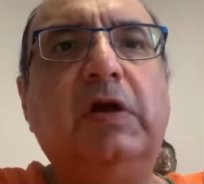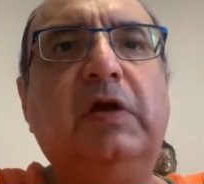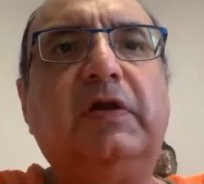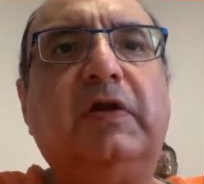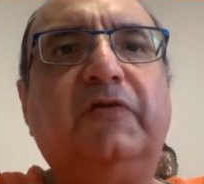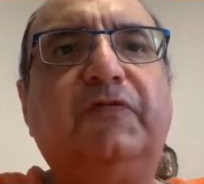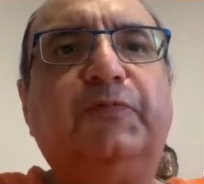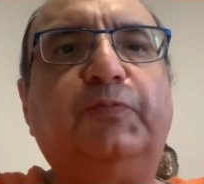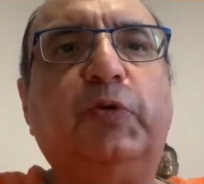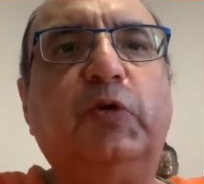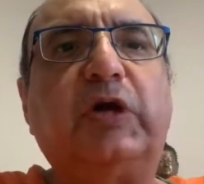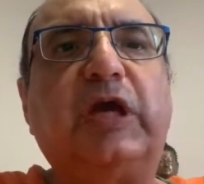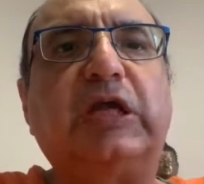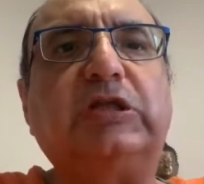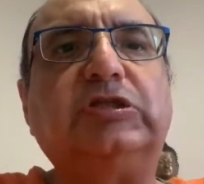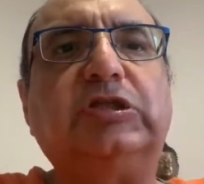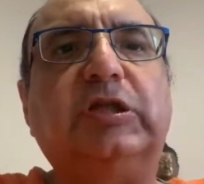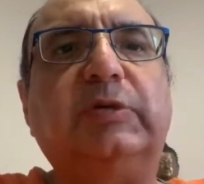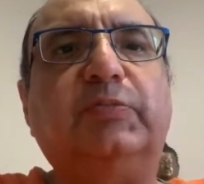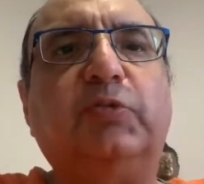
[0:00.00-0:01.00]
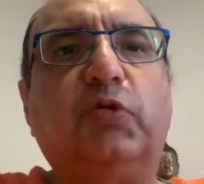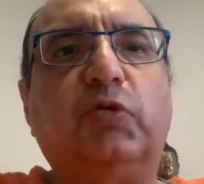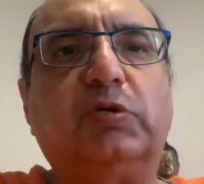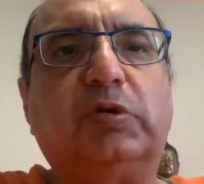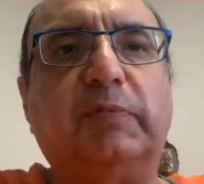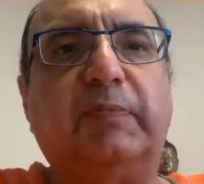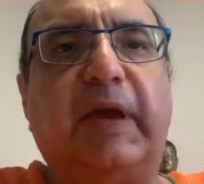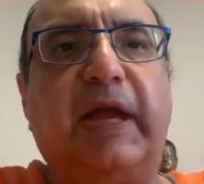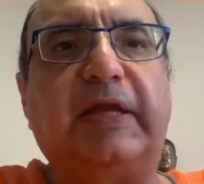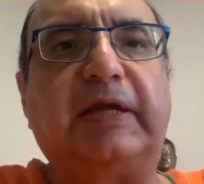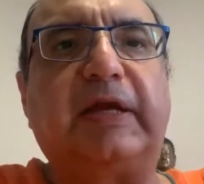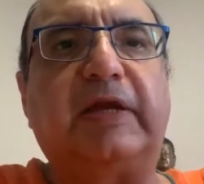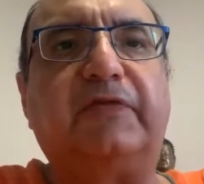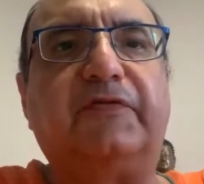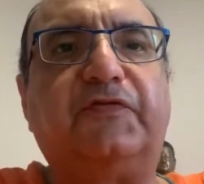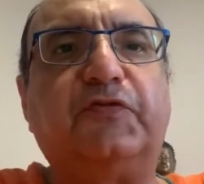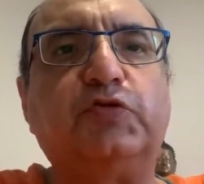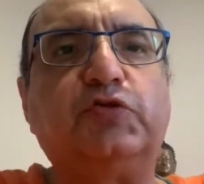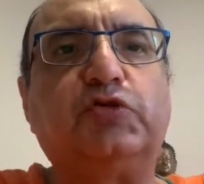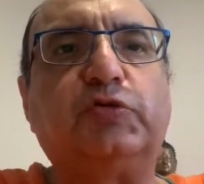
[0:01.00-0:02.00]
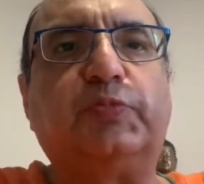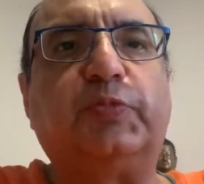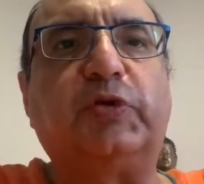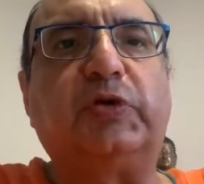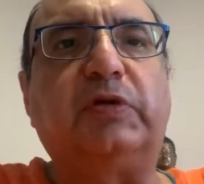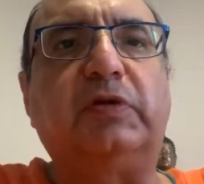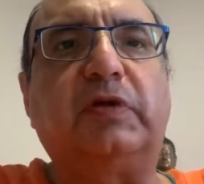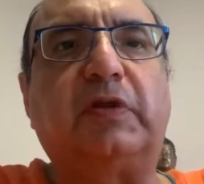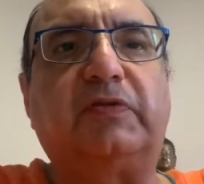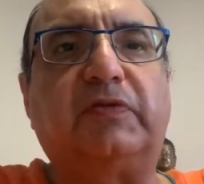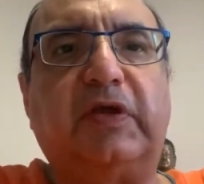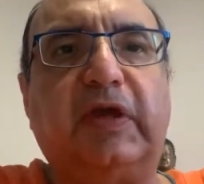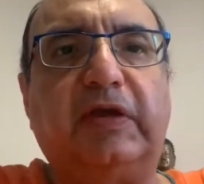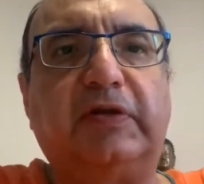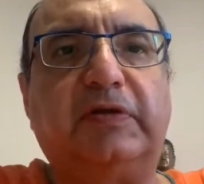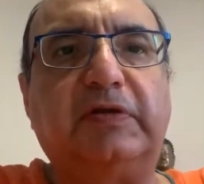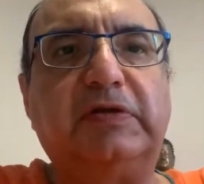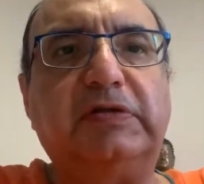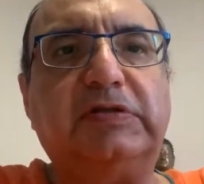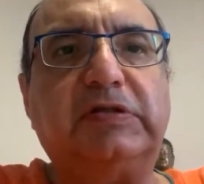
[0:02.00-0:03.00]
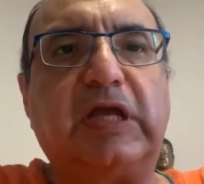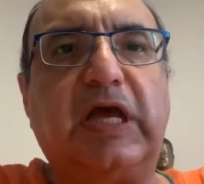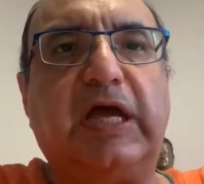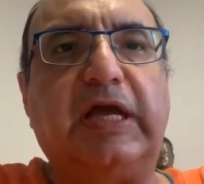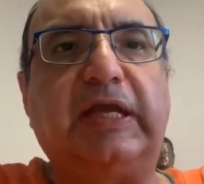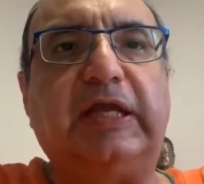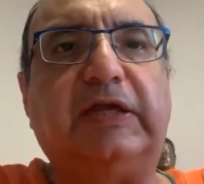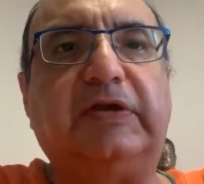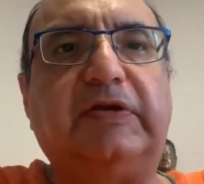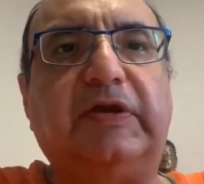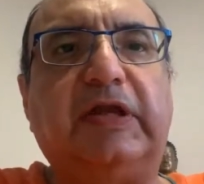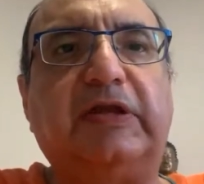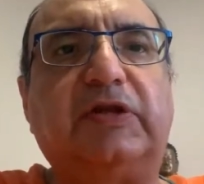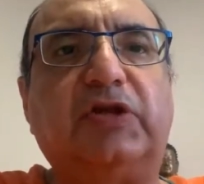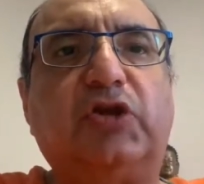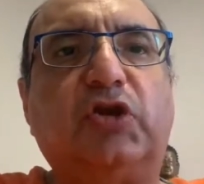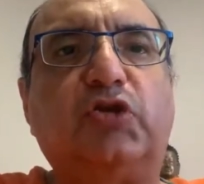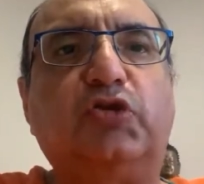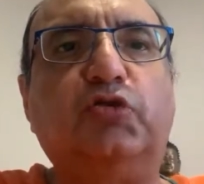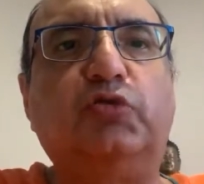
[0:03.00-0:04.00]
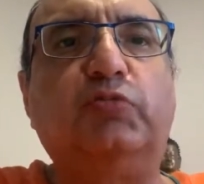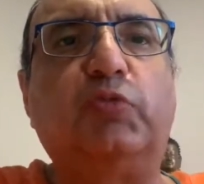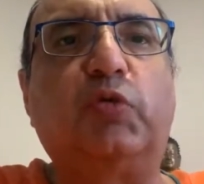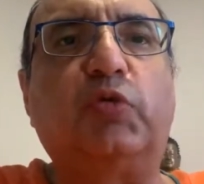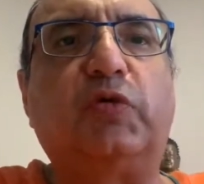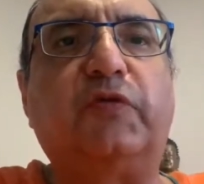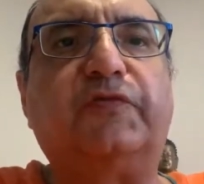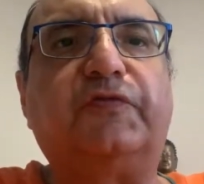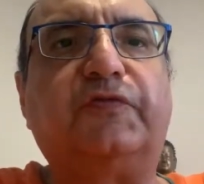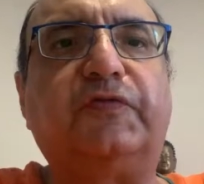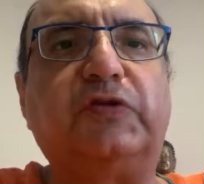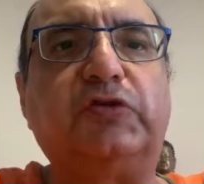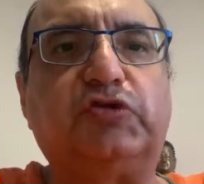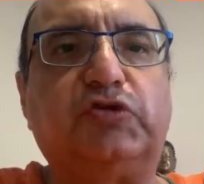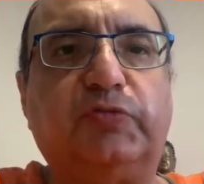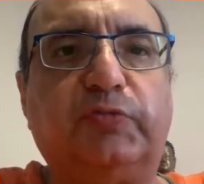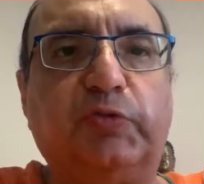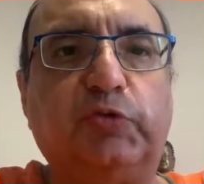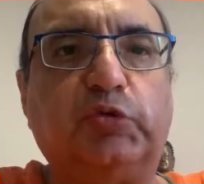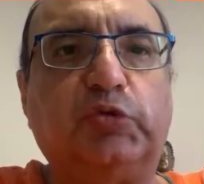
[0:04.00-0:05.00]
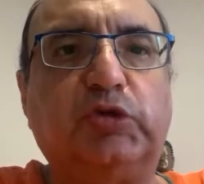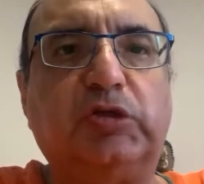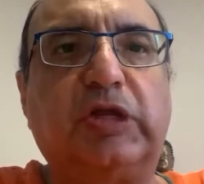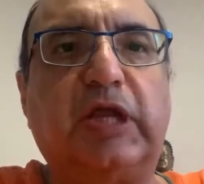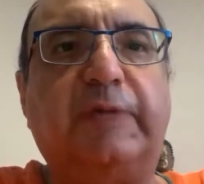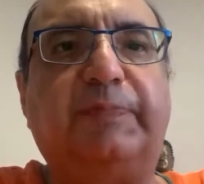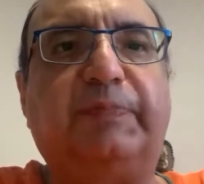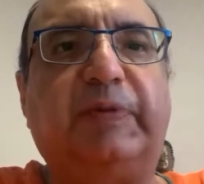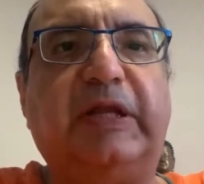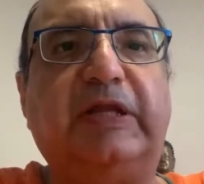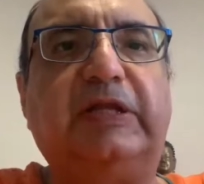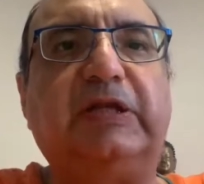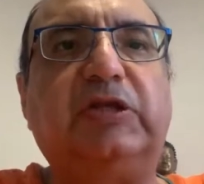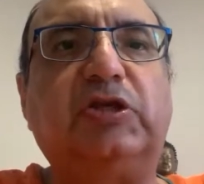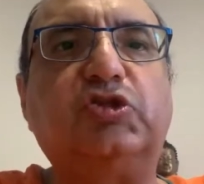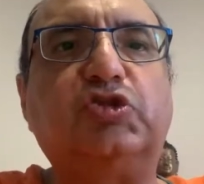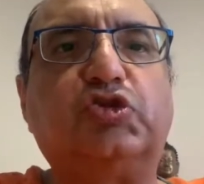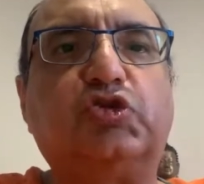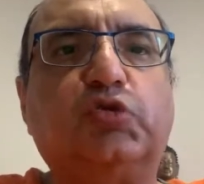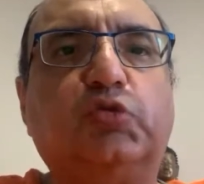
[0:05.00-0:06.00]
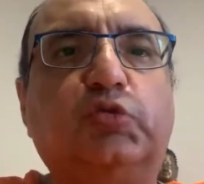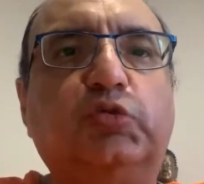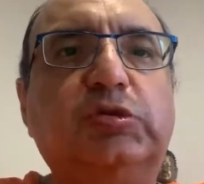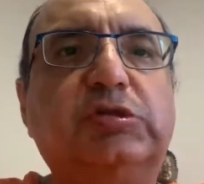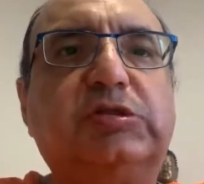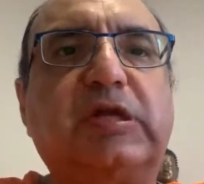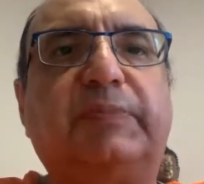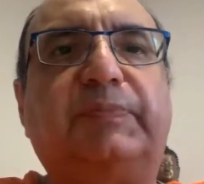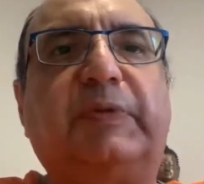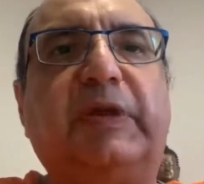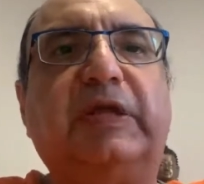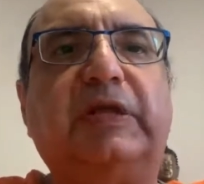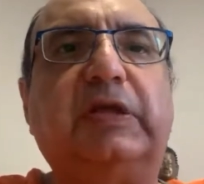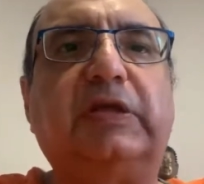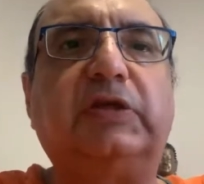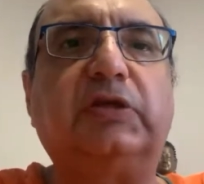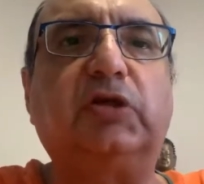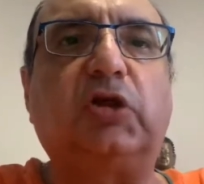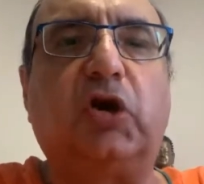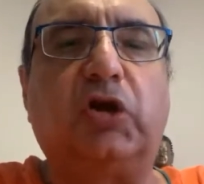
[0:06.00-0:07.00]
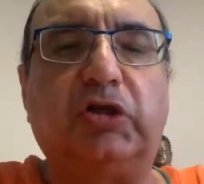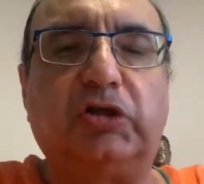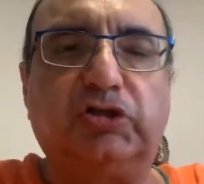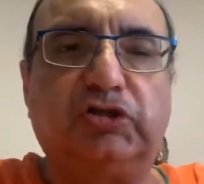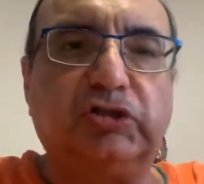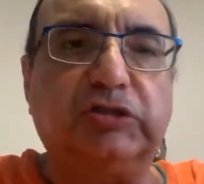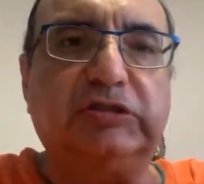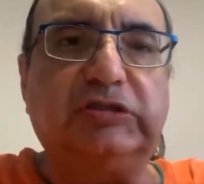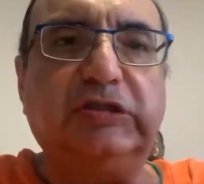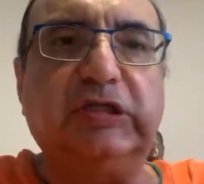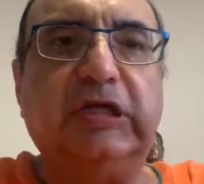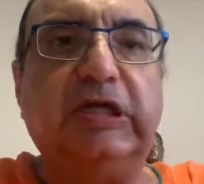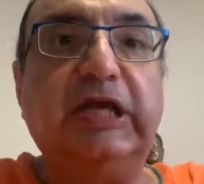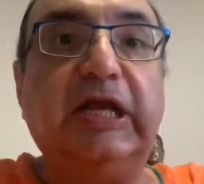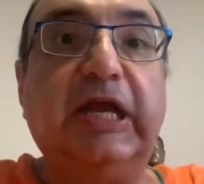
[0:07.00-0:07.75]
Rough Book actually broke the bank. I refused to put it in the theatres. I created a new mode of distribution. I played it in schools. I played it in colleges.